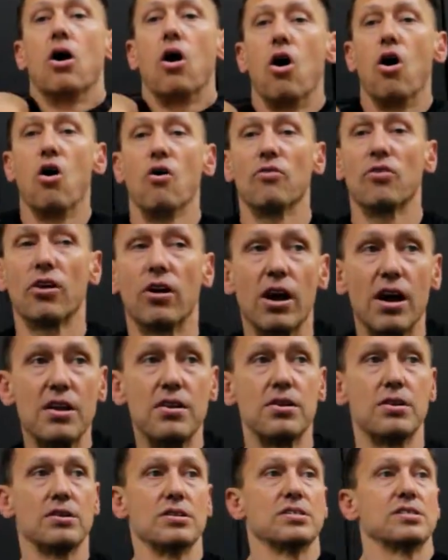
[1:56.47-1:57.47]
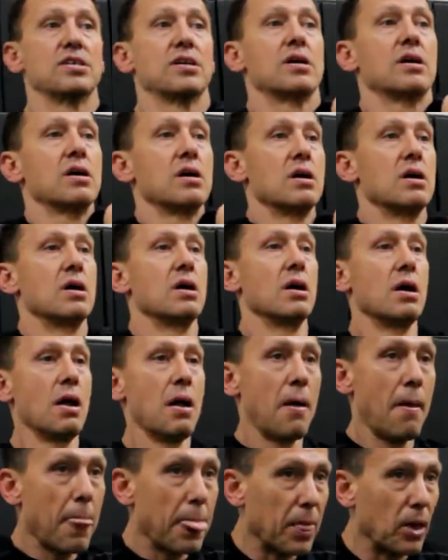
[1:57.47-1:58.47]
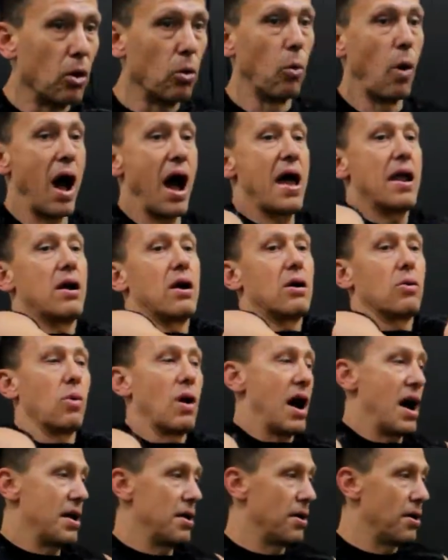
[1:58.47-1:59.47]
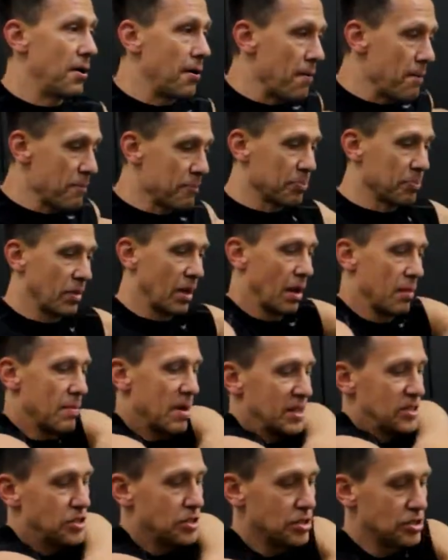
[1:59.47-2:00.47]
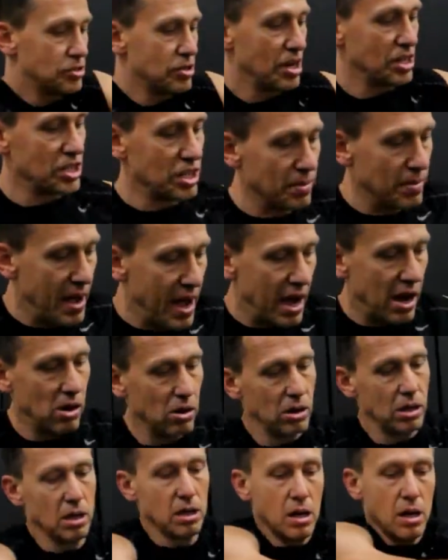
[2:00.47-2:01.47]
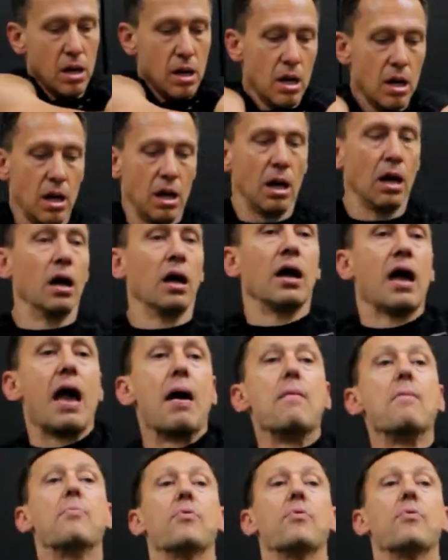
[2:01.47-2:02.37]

Over-unders. Go wider, wider. Make sure you're stretching them out. And